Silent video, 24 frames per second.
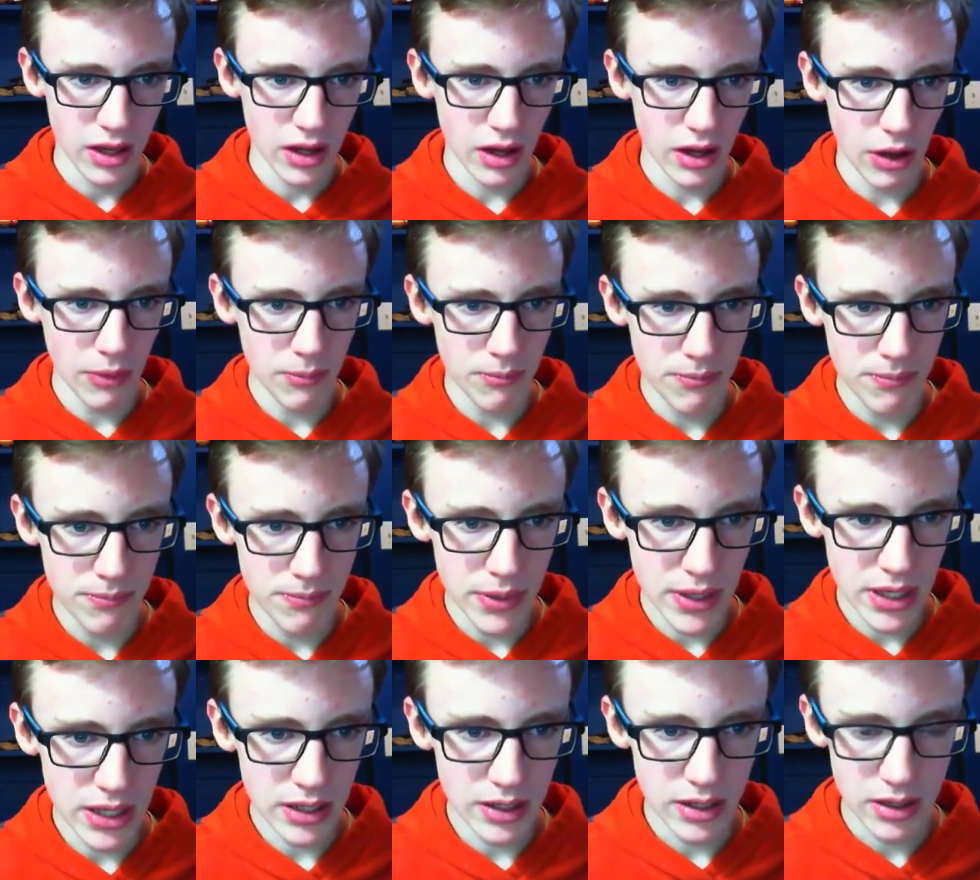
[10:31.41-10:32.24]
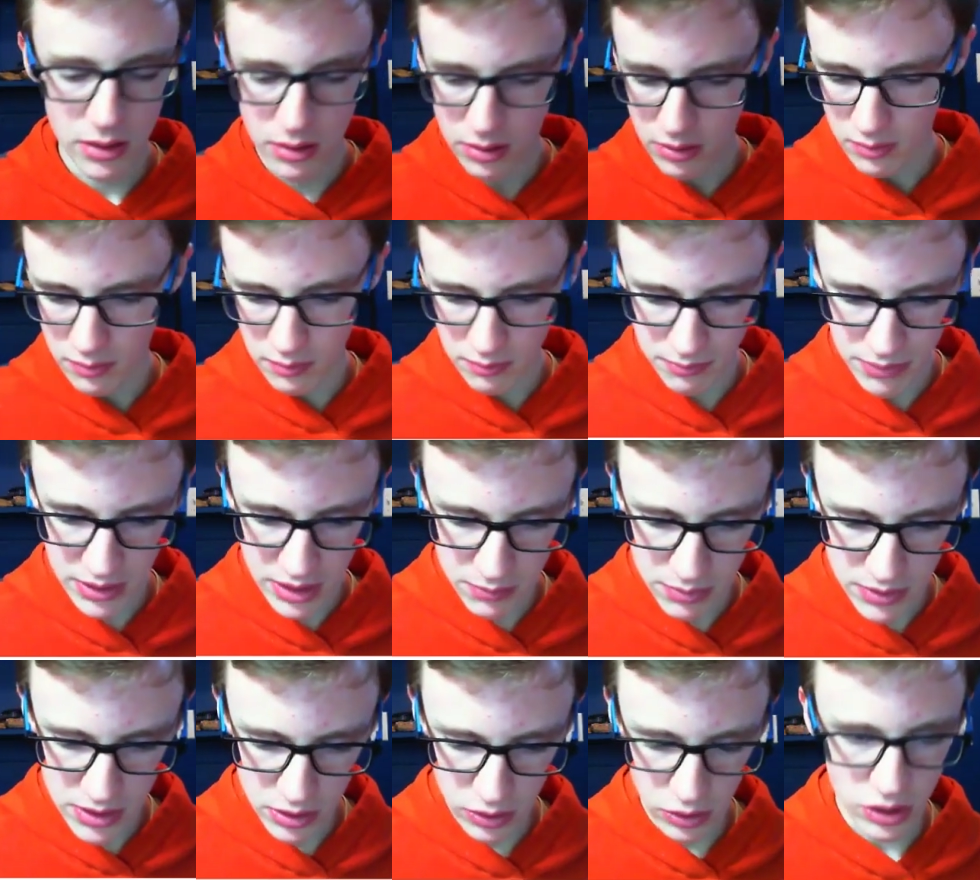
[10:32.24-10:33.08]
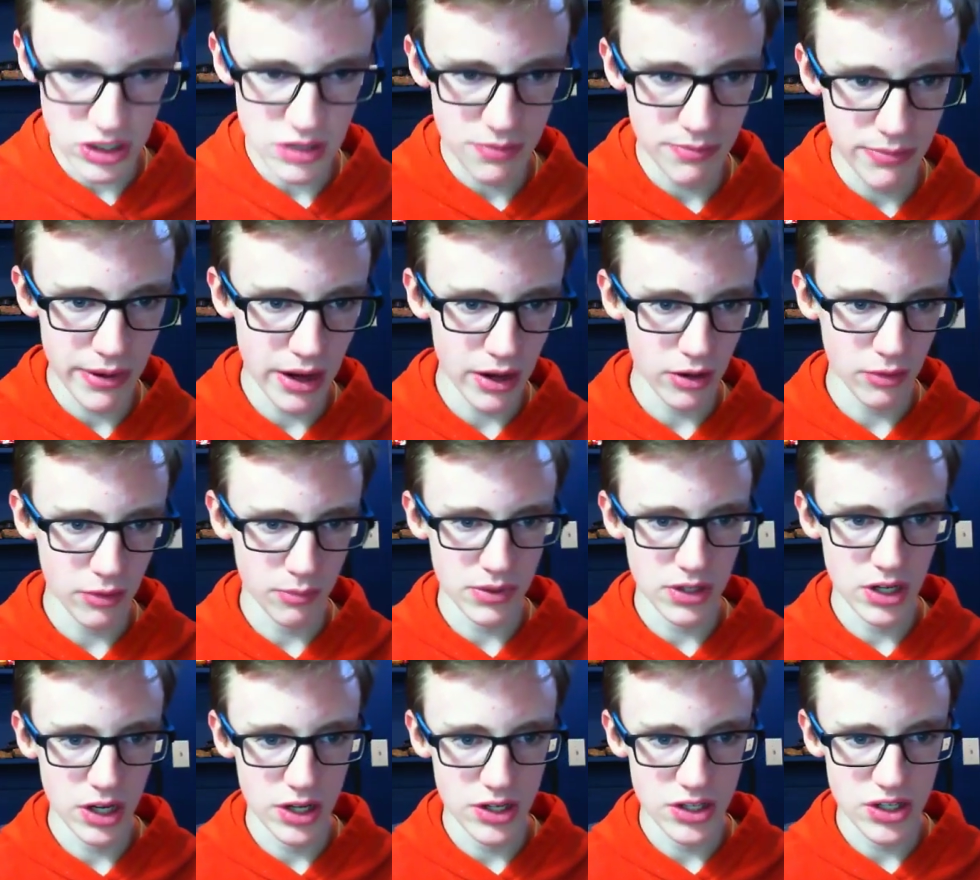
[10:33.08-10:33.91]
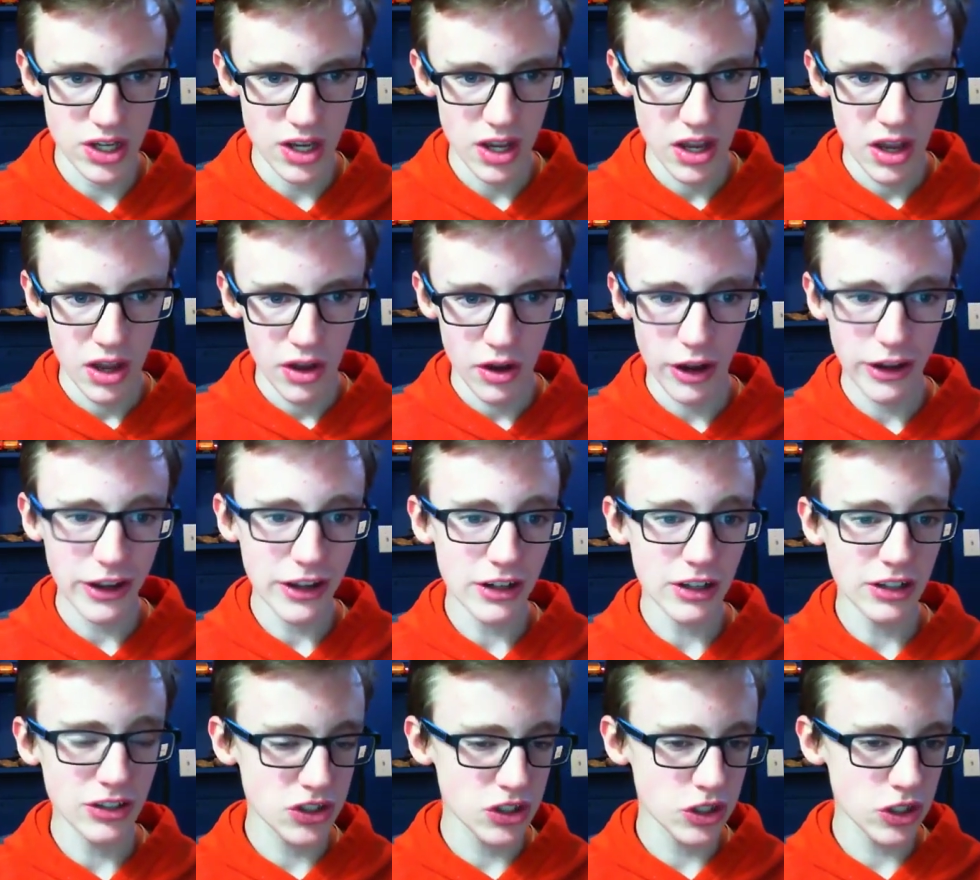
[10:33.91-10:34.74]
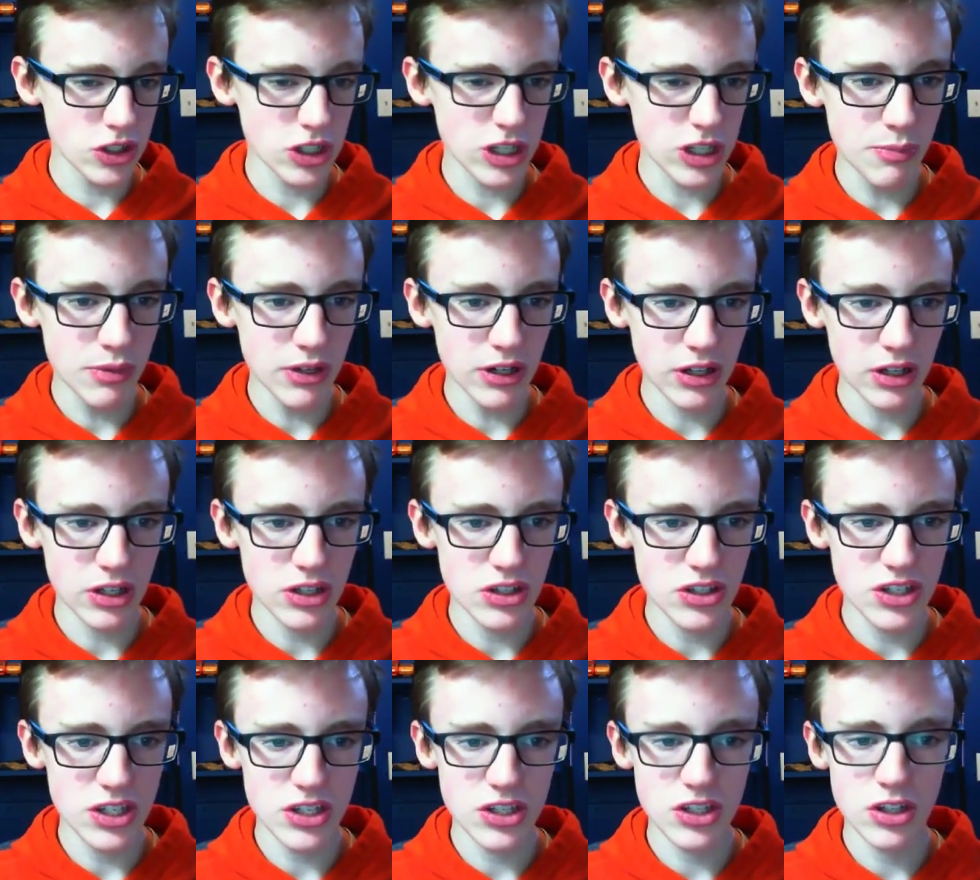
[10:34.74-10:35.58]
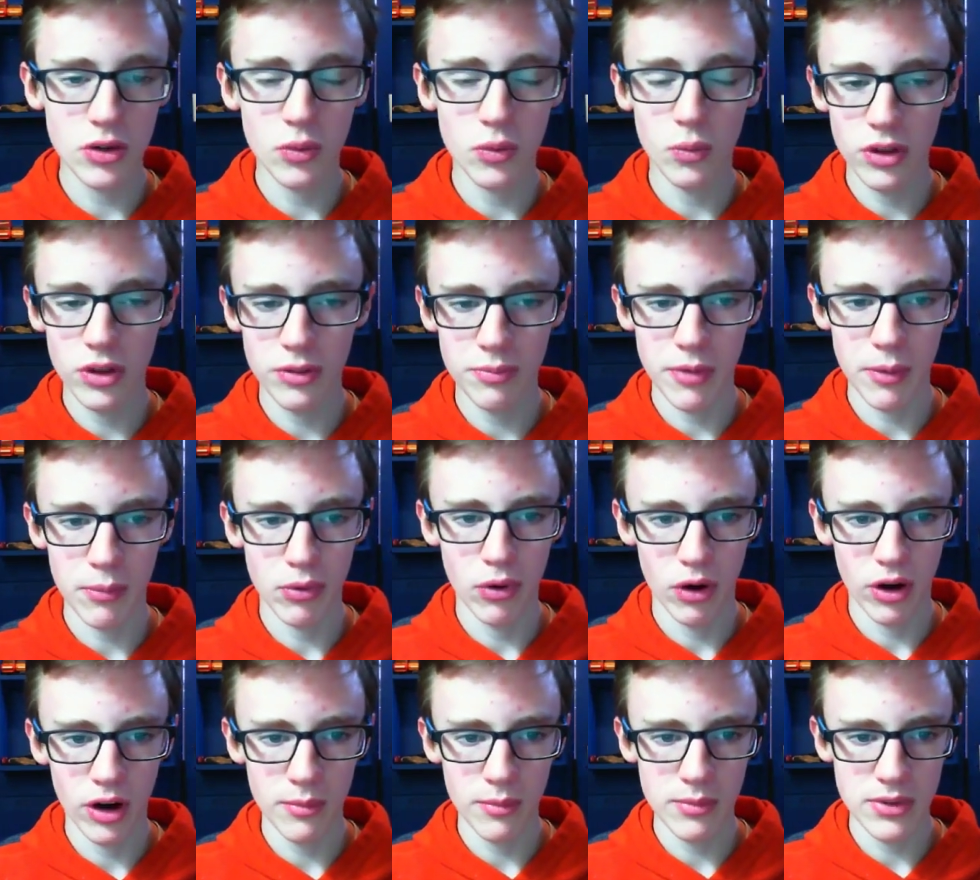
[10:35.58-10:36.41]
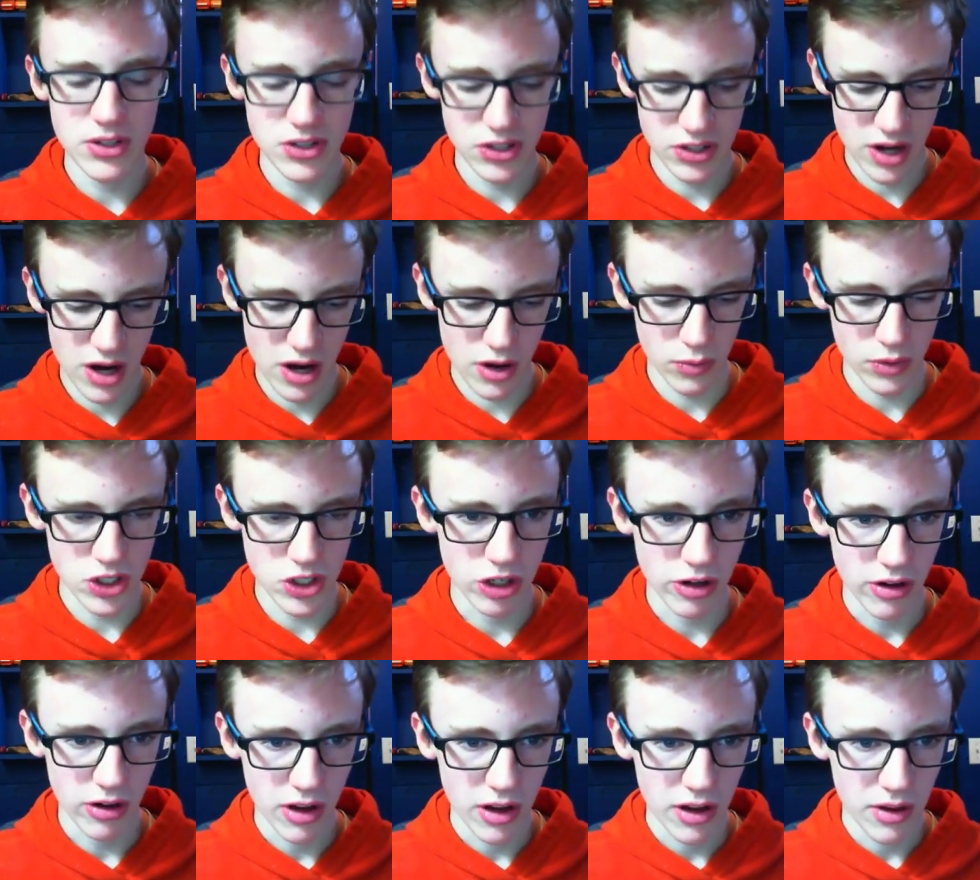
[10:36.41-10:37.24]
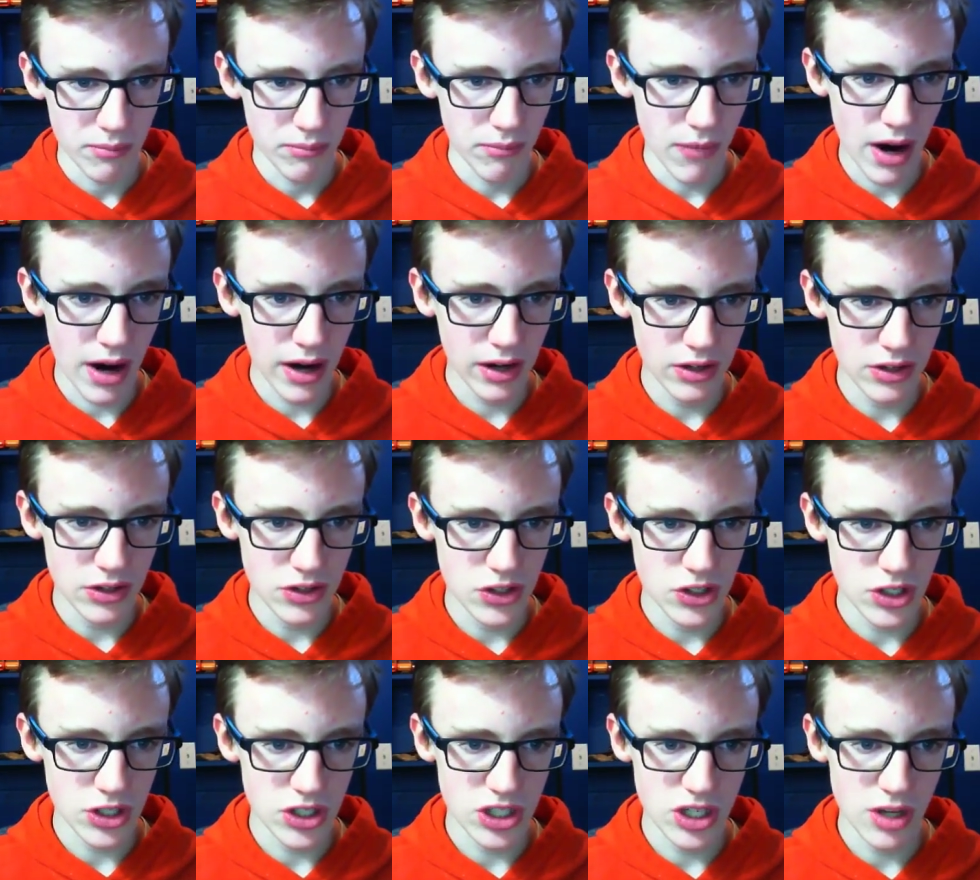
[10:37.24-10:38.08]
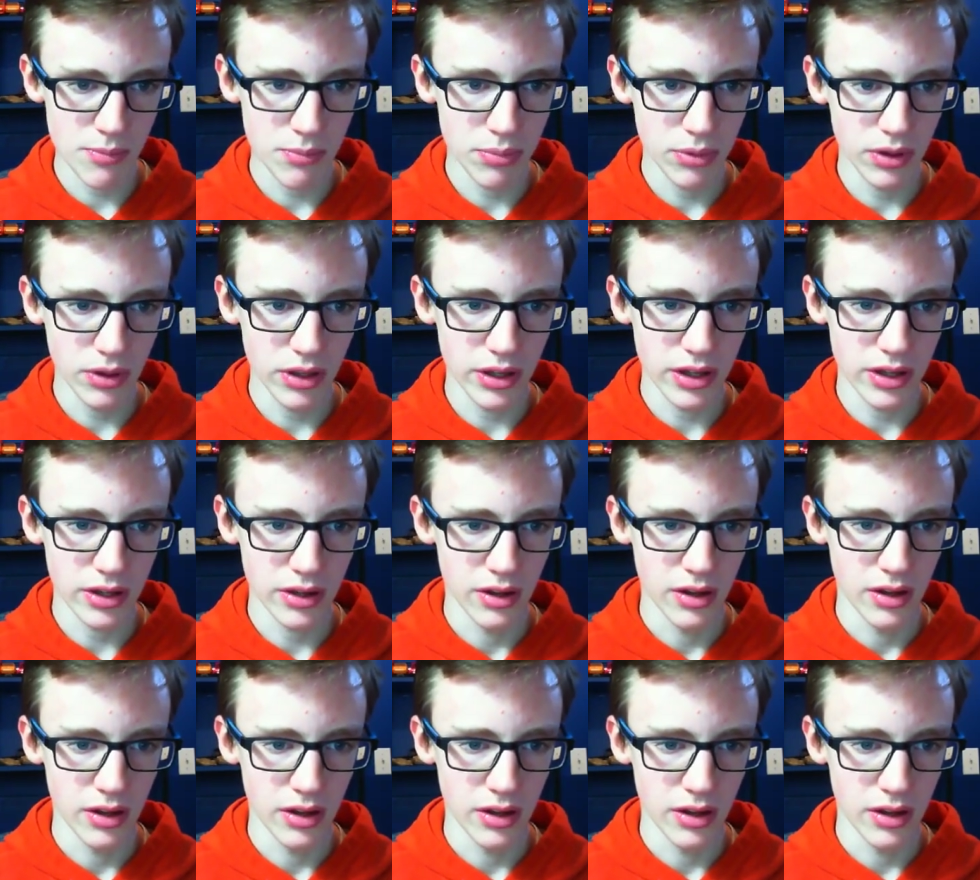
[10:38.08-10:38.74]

a big, big P looks better, because, again, it's just keeping it consistent with my programming style, which mine is just simply